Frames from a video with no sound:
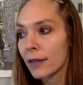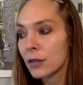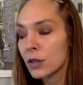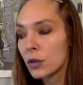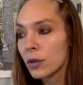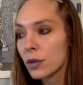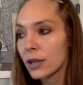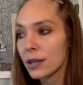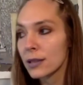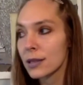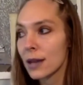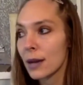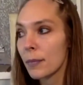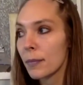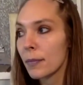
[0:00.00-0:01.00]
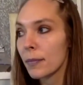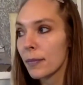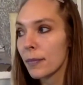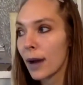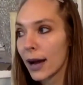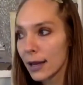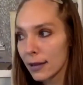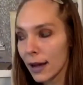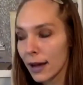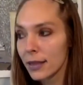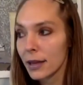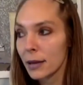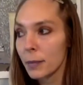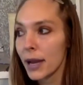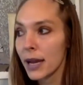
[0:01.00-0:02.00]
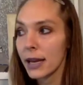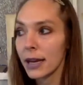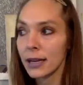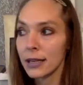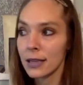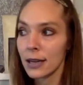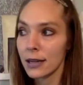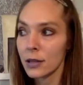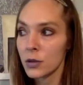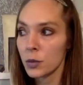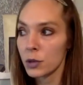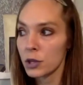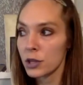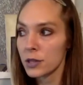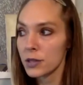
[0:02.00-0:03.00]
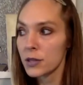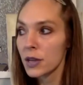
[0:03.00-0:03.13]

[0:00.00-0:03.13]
two things that I think painting does, which is